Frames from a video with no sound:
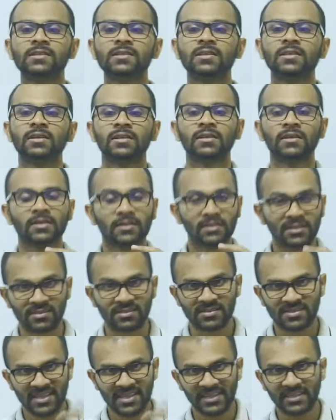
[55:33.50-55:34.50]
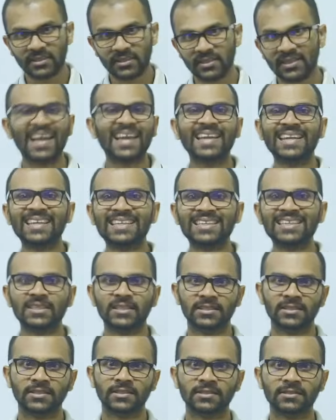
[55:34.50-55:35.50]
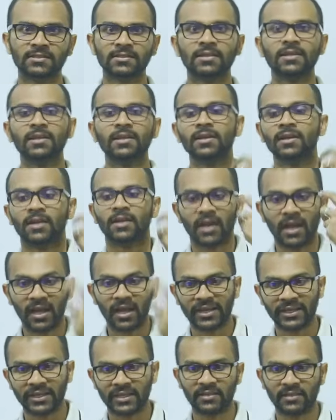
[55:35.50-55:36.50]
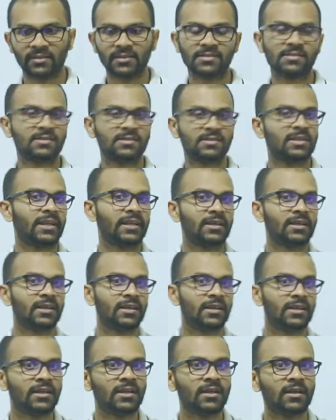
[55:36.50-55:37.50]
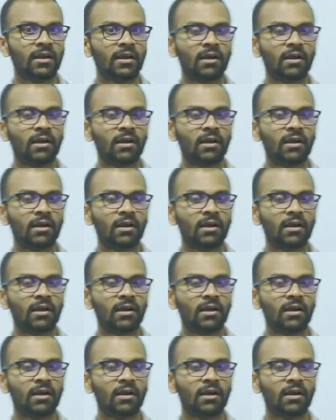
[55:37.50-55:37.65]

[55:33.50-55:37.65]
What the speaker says: The set integers are in the set of